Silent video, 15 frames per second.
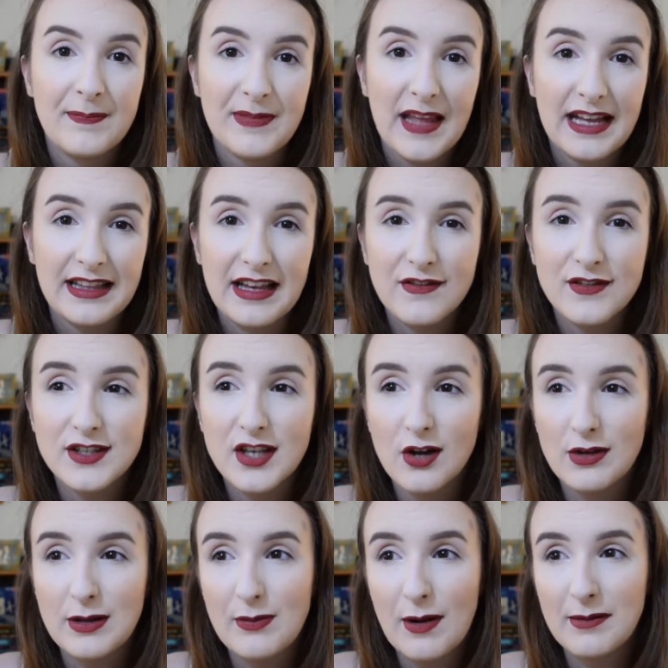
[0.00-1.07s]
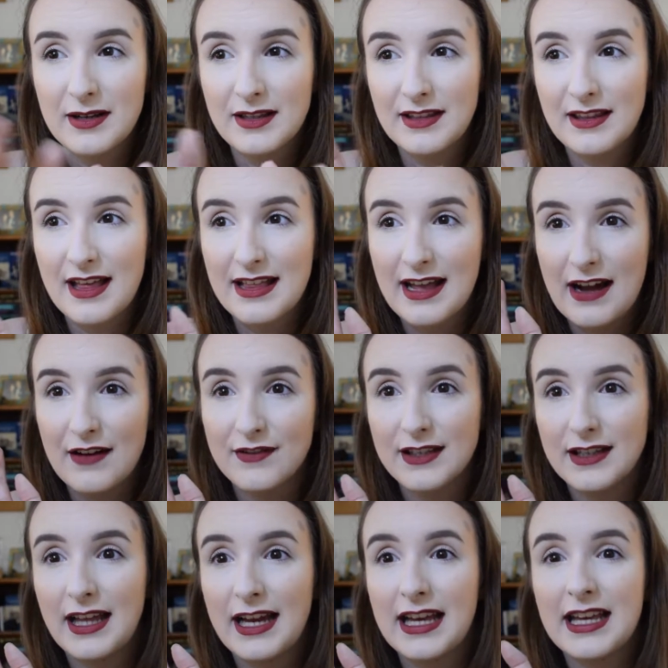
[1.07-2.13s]
And if so, you're probably gonna then have to
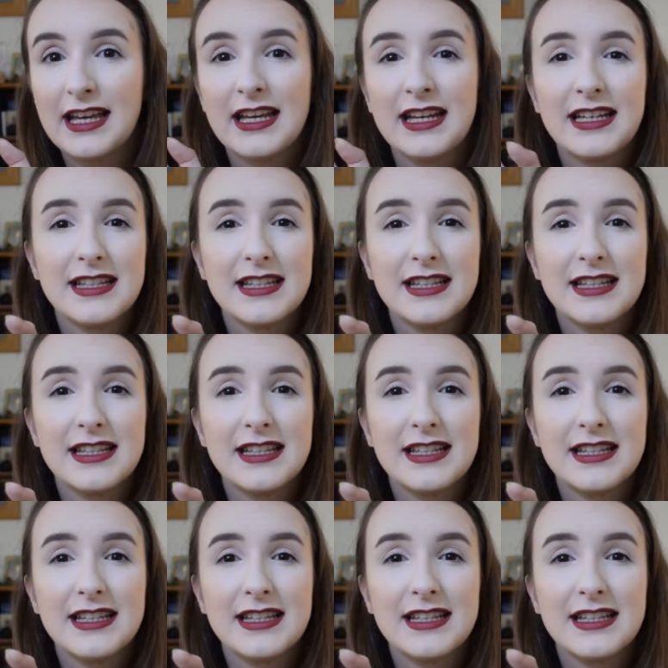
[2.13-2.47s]
like,